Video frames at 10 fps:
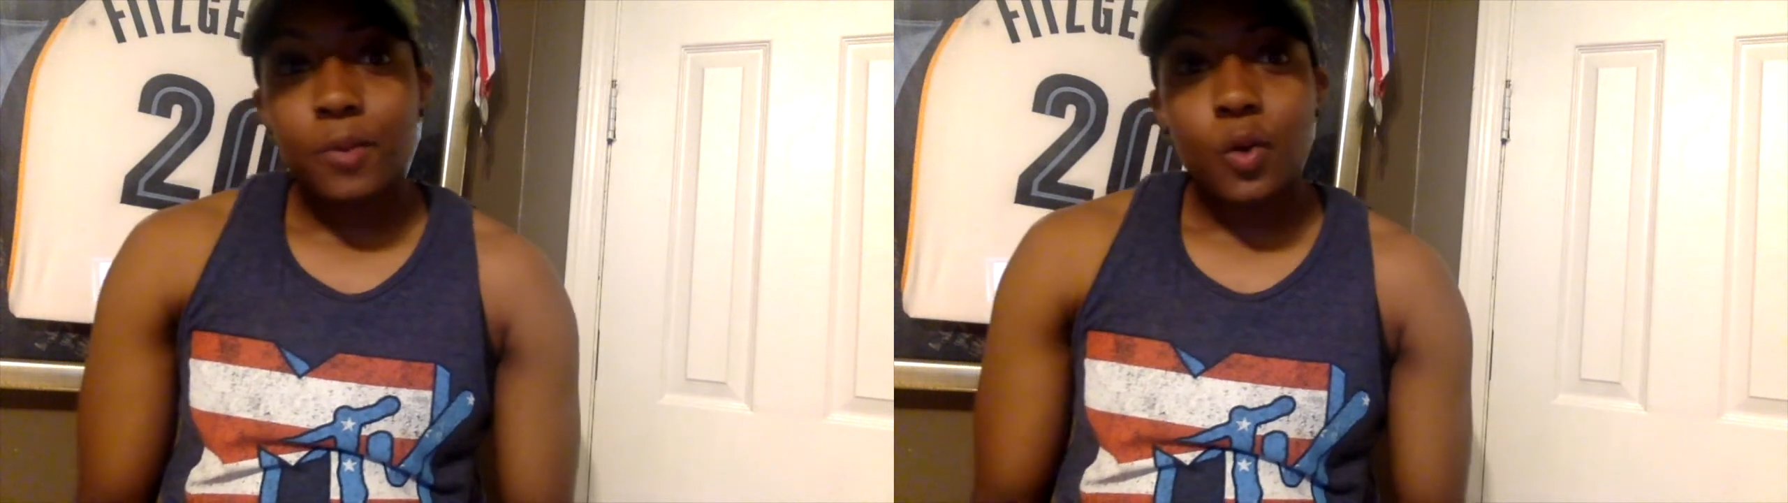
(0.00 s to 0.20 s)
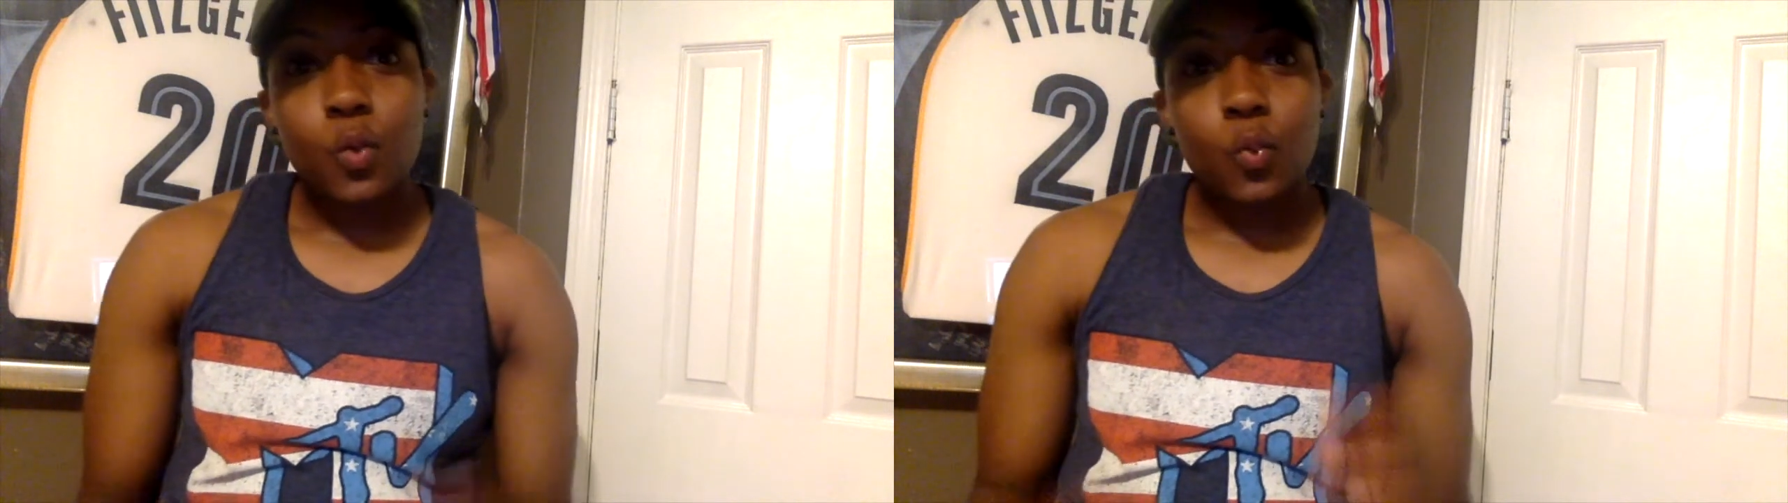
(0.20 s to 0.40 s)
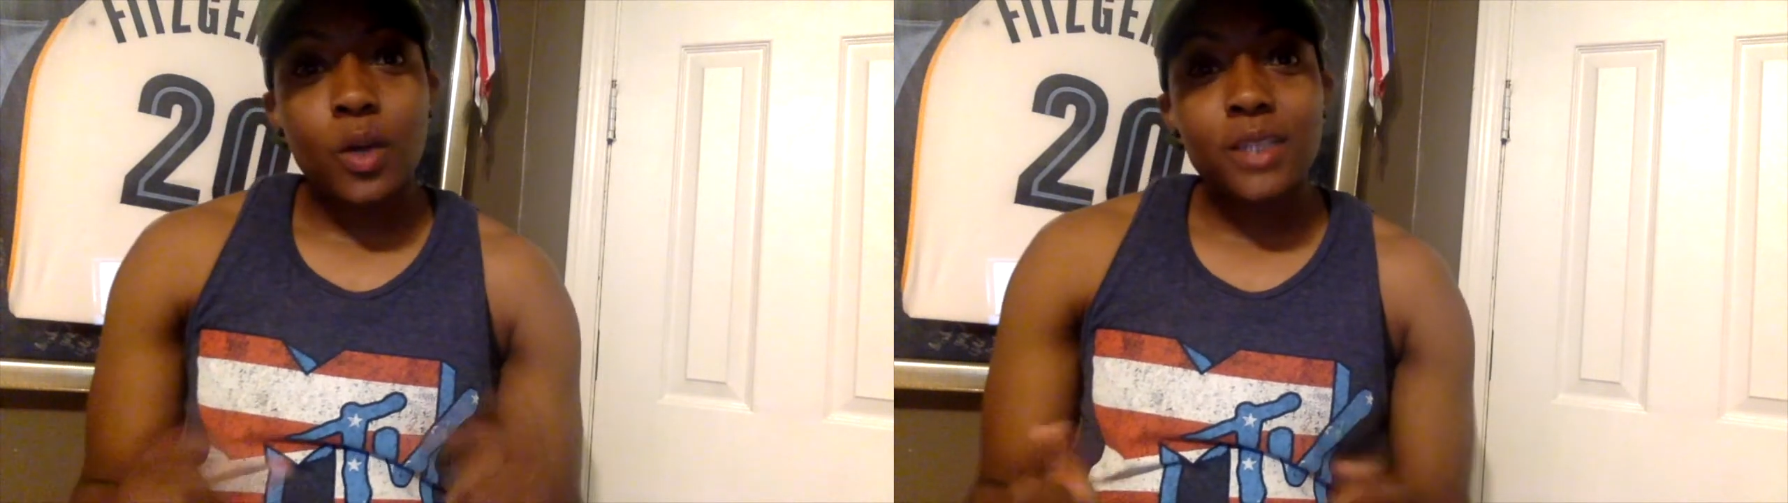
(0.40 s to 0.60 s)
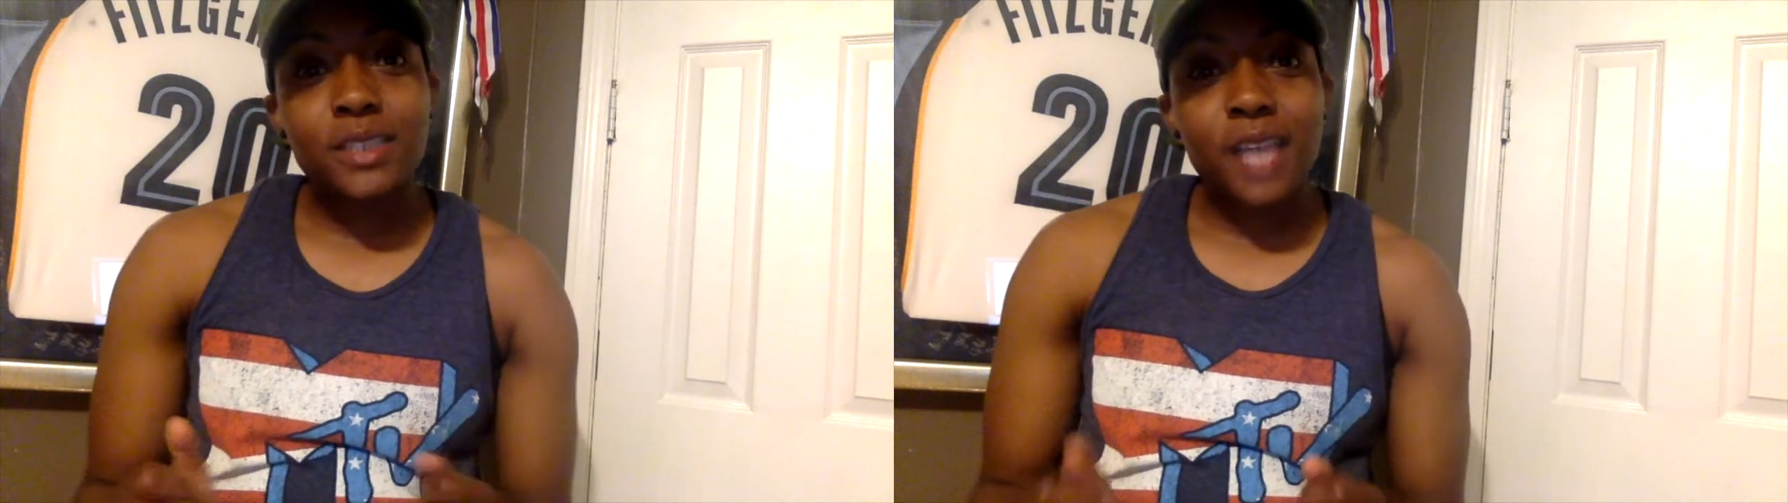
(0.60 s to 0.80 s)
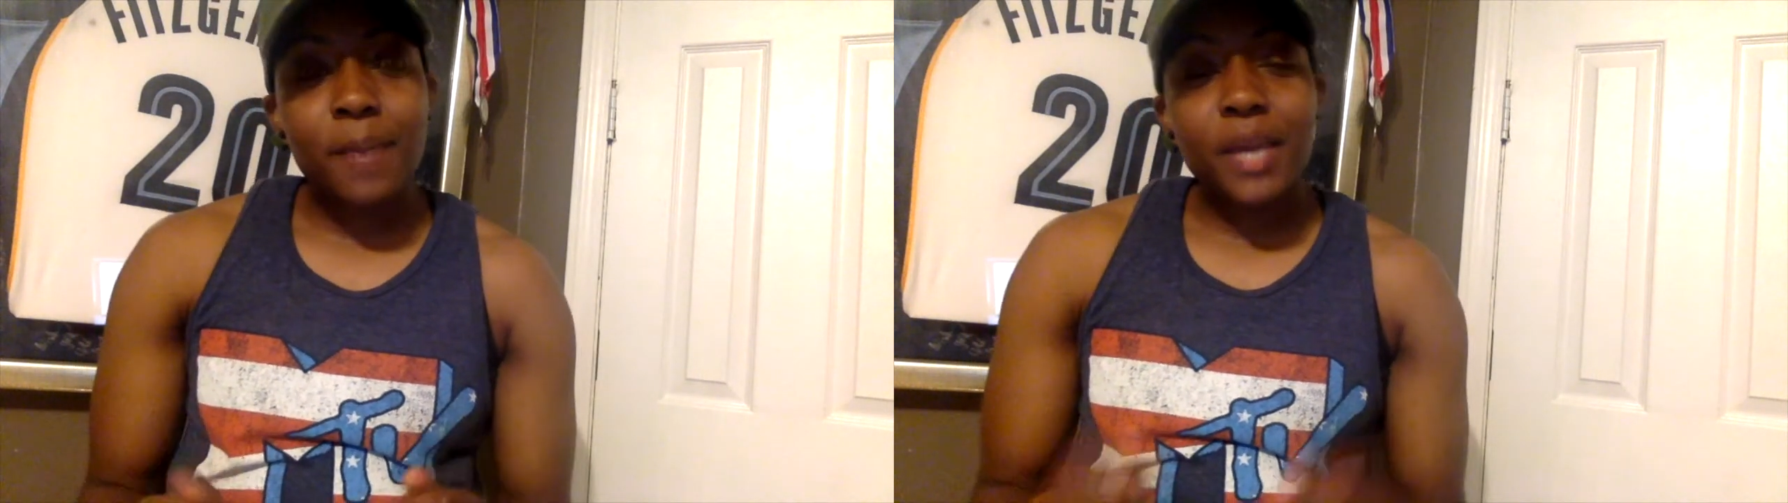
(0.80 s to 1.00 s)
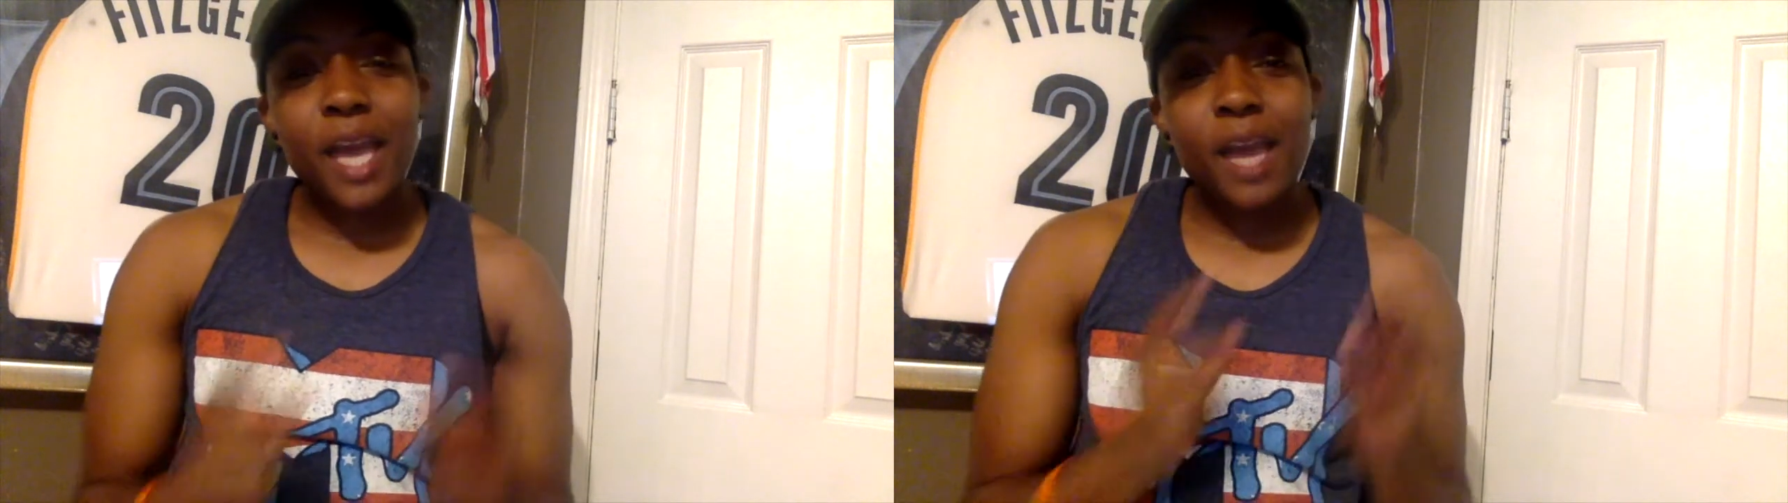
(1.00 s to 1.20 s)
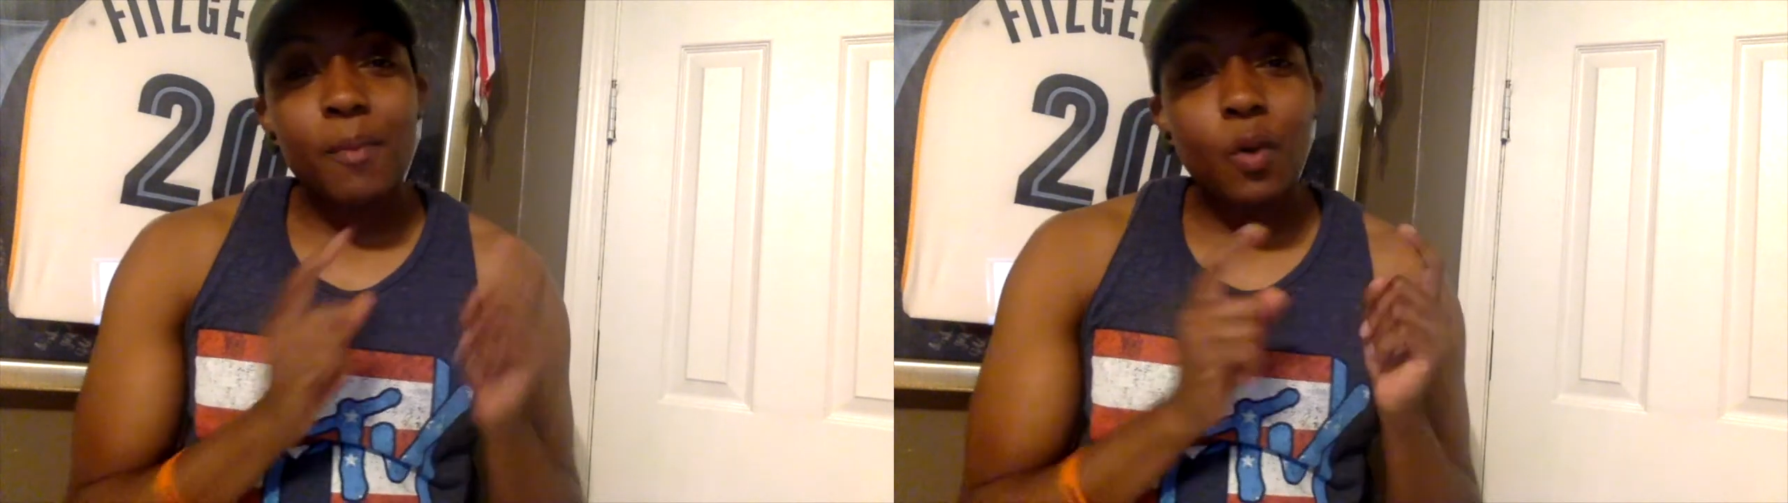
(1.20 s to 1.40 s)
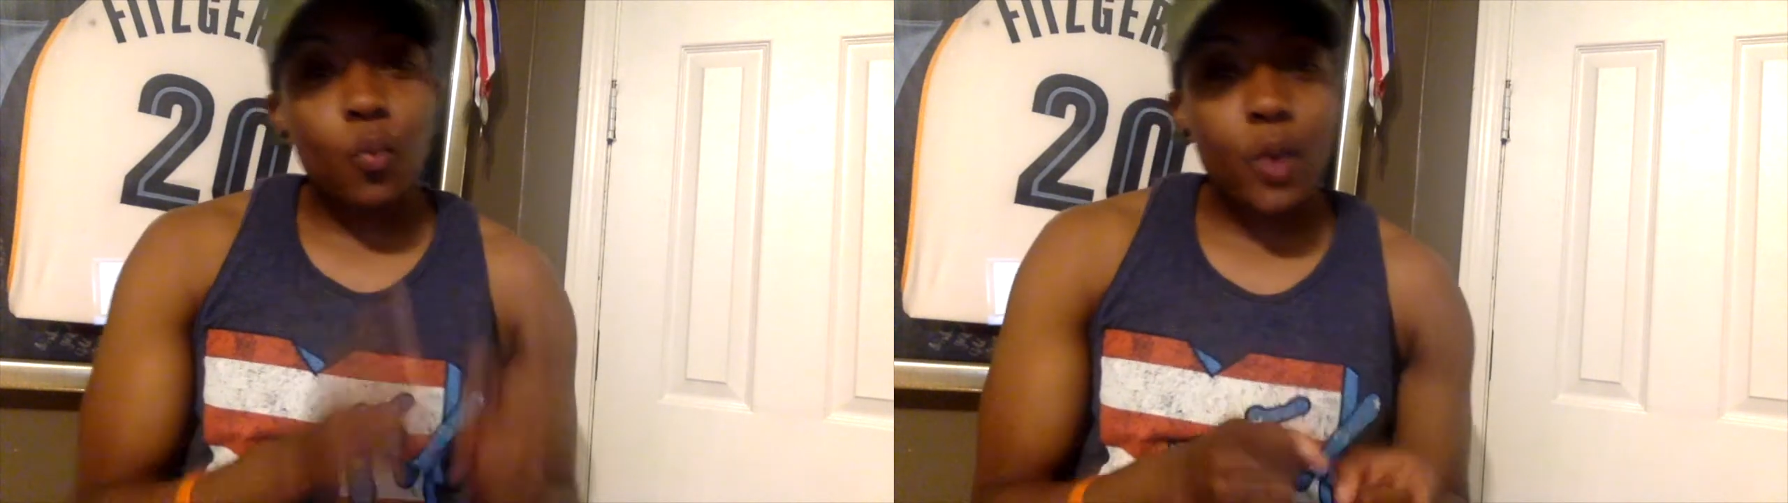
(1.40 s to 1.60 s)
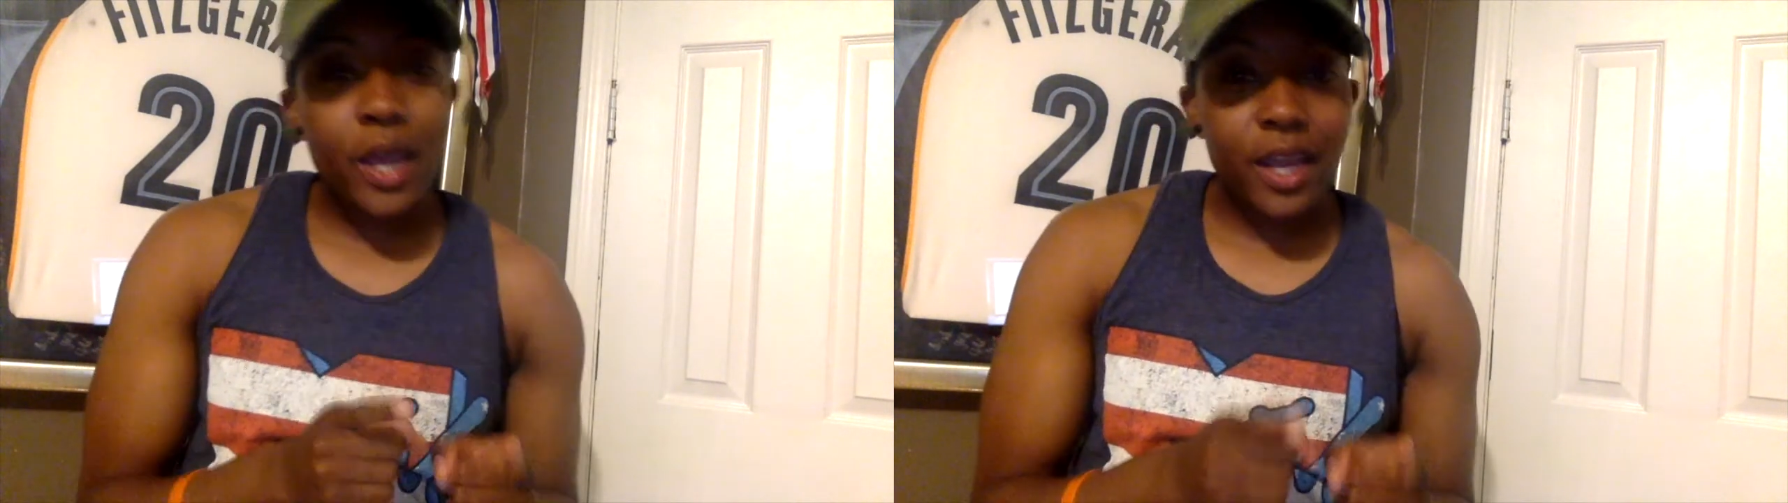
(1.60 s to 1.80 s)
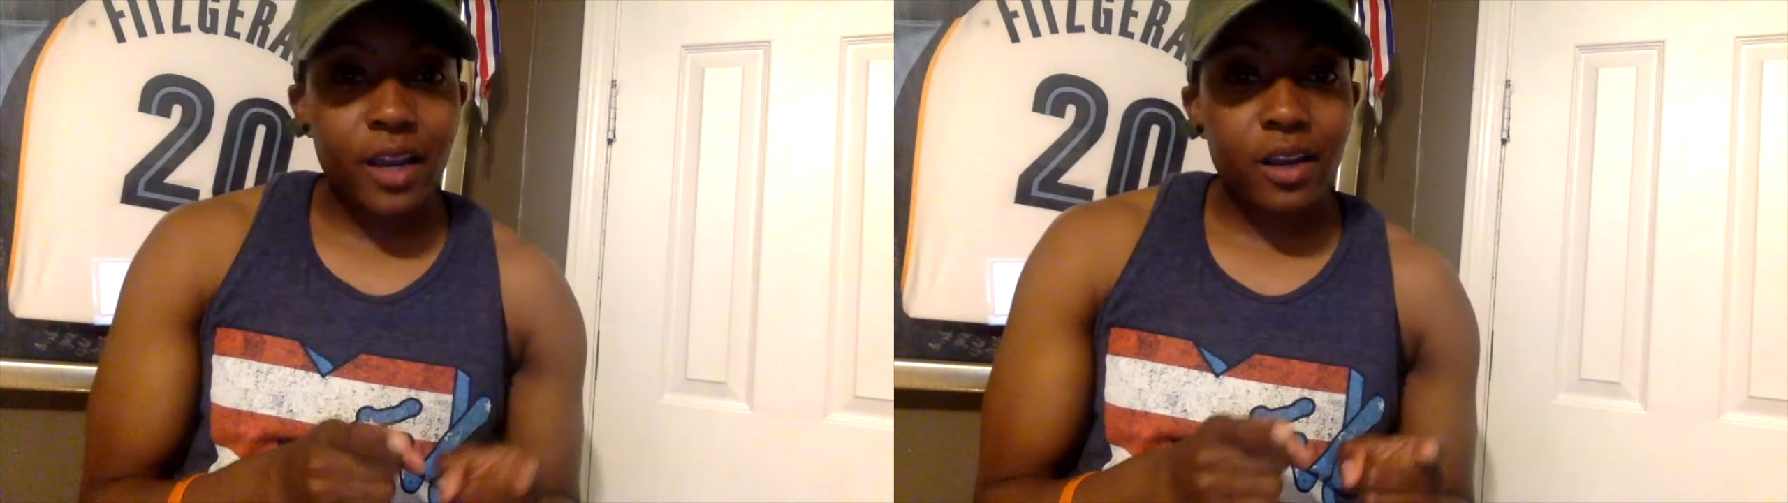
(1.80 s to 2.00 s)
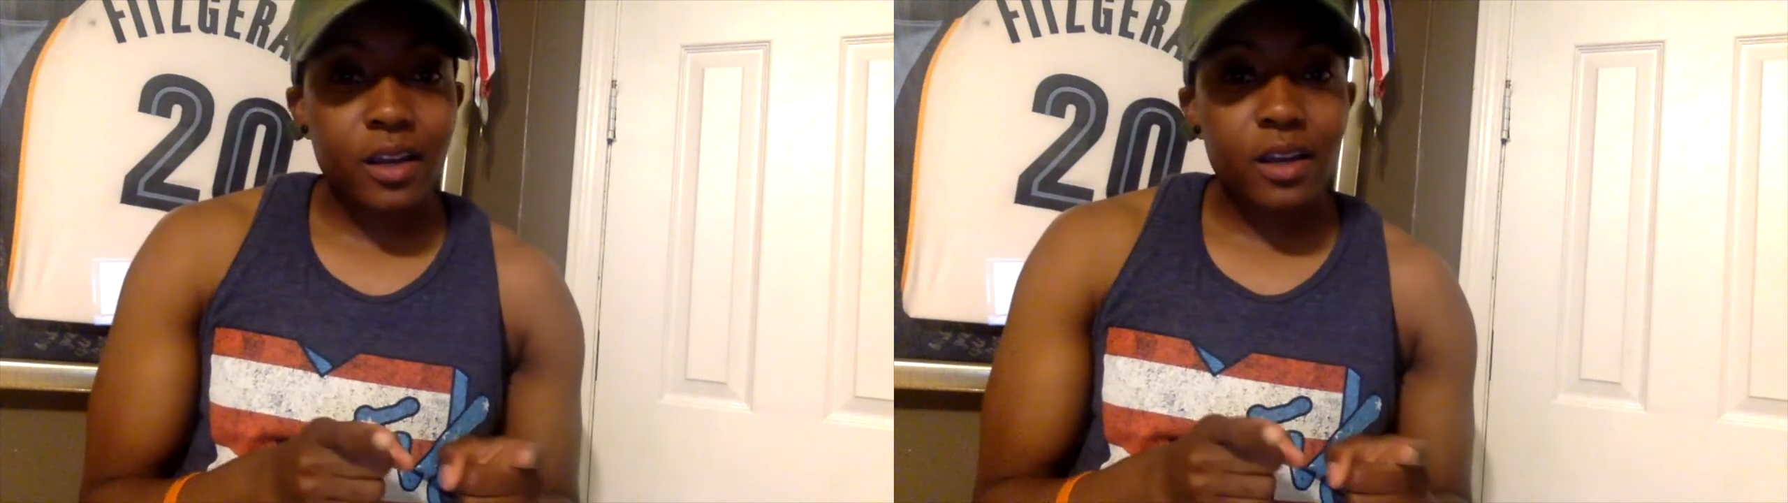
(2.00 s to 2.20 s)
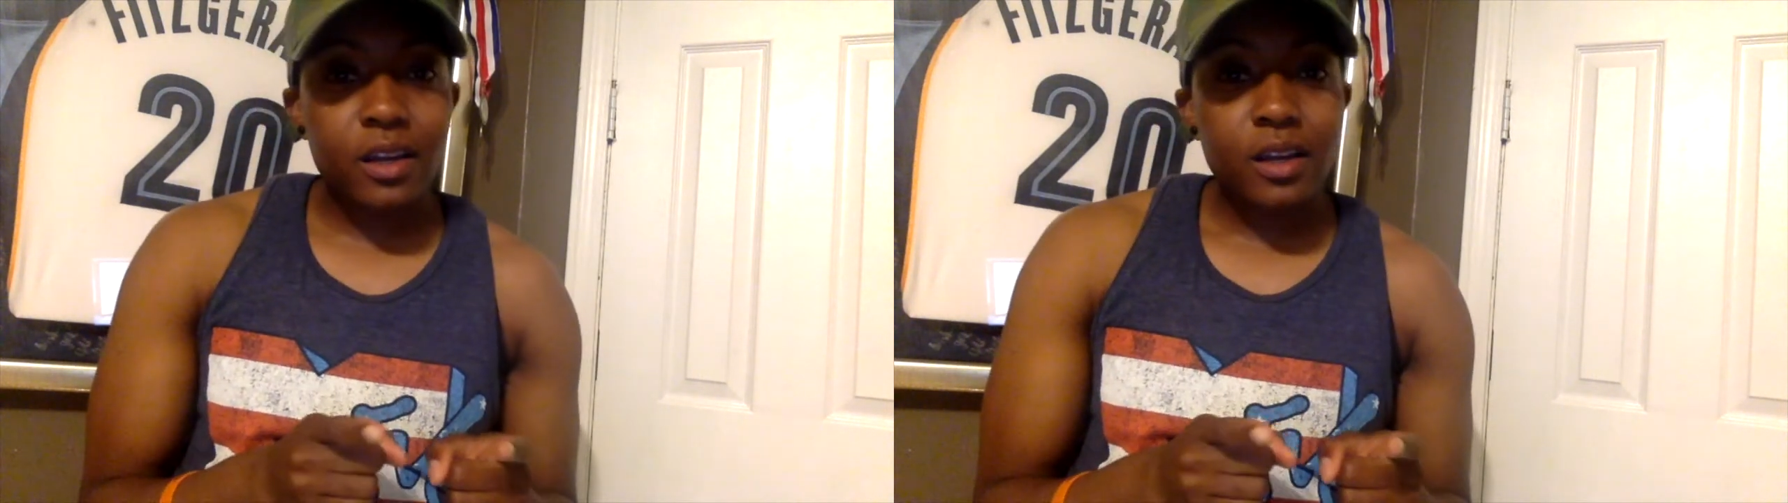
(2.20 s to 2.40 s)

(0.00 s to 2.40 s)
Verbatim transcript: once I became aware